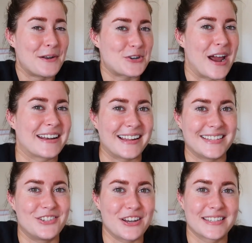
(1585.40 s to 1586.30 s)
Trying not
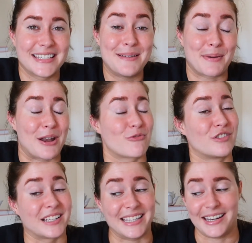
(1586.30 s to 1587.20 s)
to jinx it, but I
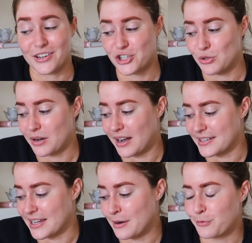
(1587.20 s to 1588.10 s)
really need to shoot
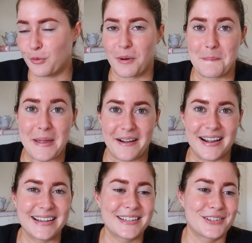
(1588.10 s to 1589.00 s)
content for
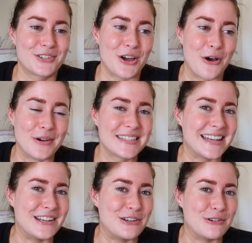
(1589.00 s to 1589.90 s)
Merit. So
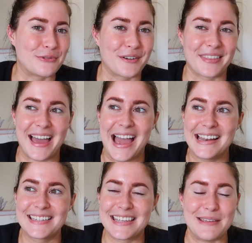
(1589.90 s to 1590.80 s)
stay tuned for
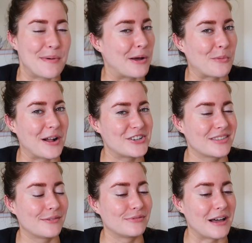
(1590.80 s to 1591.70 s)
that. Keep on
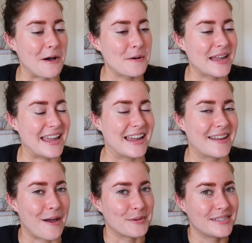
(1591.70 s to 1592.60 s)
watching the vlog,
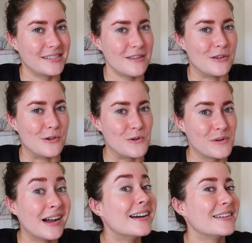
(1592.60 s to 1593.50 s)
and I'll see
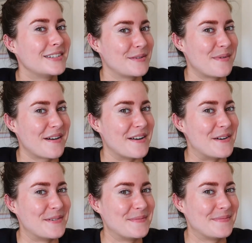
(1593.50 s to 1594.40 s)
you
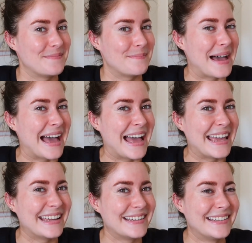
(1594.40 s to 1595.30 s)
tomorrow. Bye.